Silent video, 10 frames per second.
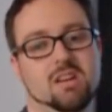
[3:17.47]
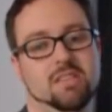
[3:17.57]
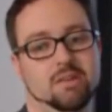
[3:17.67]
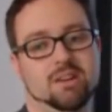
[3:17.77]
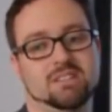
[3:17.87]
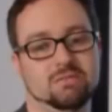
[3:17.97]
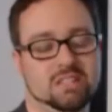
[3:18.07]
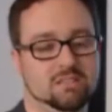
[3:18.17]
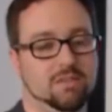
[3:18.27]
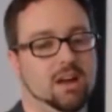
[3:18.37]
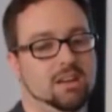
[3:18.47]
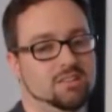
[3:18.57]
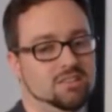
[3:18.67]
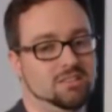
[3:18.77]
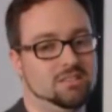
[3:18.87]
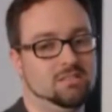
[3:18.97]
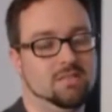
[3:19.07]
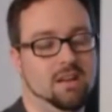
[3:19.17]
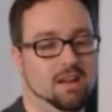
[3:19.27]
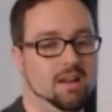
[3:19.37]
There are some disadvantages
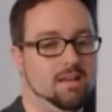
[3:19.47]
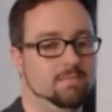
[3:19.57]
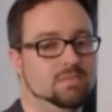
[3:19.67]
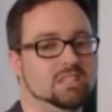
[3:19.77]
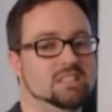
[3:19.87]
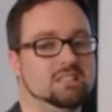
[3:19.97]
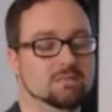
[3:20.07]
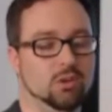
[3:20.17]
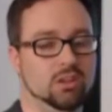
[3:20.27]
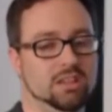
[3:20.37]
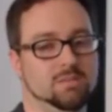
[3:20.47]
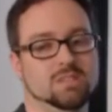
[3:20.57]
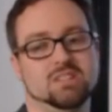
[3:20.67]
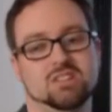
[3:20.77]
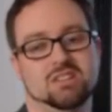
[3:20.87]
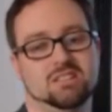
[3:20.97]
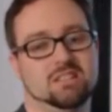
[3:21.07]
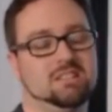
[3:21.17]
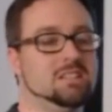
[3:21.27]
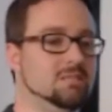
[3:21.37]
to system call interposition, is that
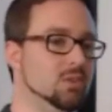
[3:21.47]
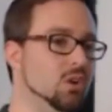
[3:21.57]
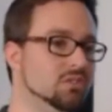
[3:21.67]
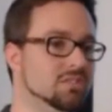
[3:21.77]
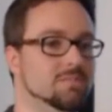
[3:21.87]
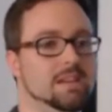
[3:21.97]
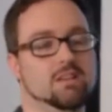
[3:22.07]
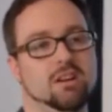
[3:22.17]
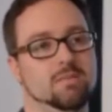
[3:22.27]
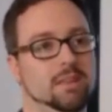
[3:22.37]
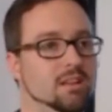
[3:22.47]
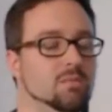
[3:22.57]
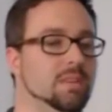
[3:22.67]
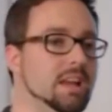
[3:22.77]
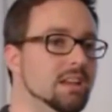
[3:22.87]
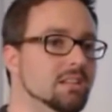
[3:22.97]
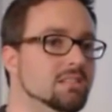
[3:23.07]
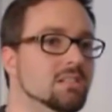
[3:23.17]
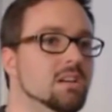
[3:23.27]
system calls can be incredibly complicated,